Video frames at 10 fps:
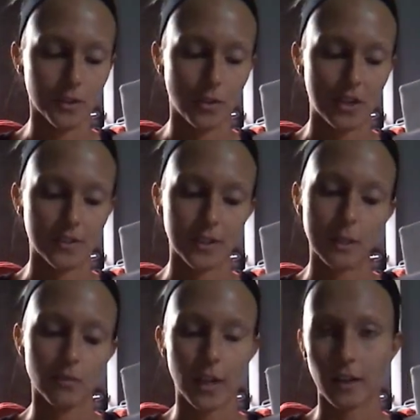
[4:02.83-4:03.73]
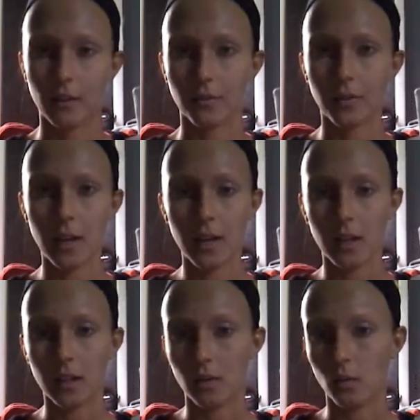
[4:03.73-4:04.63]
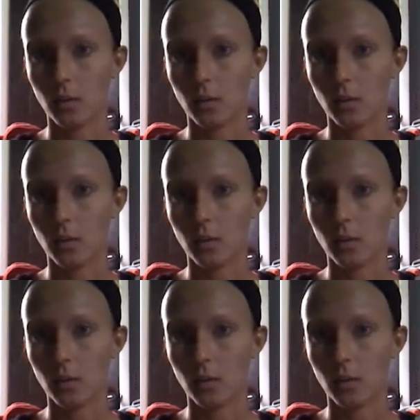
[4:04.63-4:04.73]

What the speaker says: And so I just keep track of, you know,